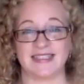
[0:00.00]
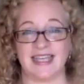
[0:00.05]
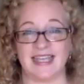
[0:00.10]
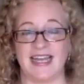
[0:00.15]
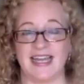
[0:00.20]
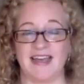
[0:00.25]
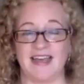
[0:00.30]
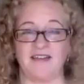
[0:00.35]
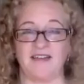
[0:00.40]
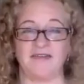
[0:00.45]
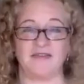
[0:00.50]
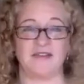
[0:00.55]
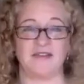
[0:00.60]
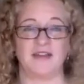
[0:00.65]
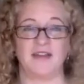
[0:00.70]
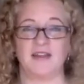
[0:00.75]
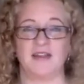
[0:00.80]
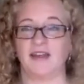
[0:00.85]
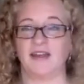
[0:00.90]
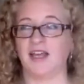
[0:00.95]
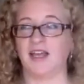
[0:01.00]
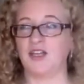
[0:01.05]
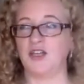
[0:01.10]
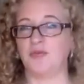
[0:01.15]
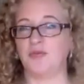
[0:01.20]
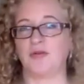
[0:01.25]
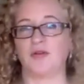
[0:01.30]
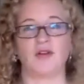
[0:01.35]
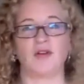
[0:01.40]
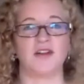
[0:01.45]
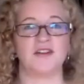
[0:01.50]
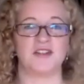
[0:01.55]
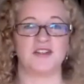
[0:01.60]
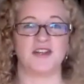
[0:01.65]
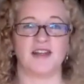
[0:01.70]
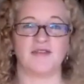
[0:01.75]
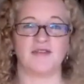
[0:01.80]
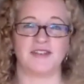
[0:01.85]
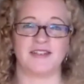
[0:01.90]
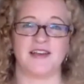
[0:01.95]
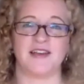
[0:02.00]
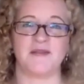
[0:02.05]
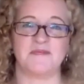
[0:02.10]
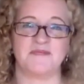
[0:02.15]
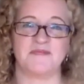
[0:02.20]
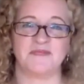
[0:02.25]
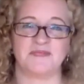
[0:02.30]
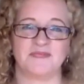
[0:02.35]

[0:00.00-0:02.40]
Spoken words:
and have a new progression every time.